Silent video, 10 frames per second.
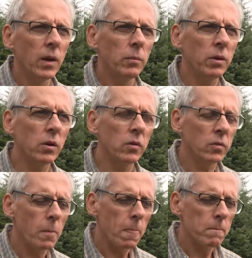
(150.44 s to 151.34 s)

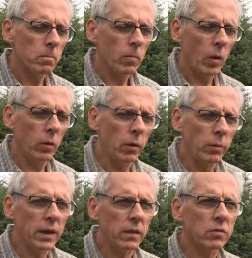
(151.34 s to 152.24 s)
Because although
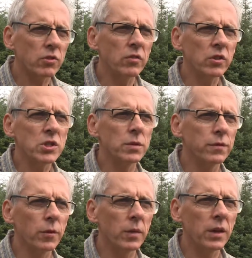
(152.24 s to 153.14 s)
we get this transition
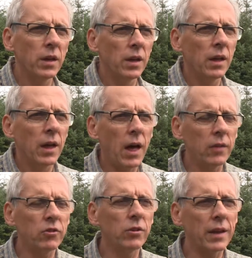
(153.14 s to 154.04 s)
from the
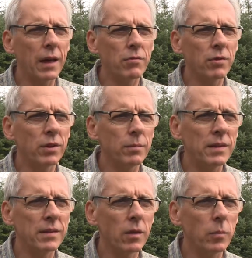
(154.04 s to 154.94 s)
hunting and gathering
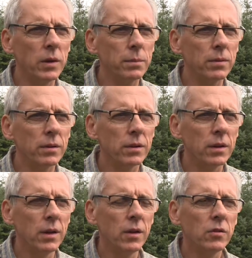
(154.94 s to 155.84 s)
Mesolithic people
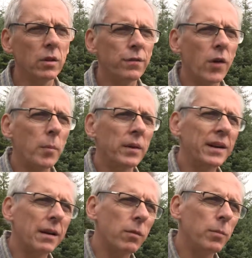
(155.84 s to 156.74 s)
to the farming
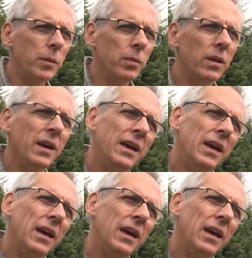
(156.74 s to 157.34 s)
Neolithic people,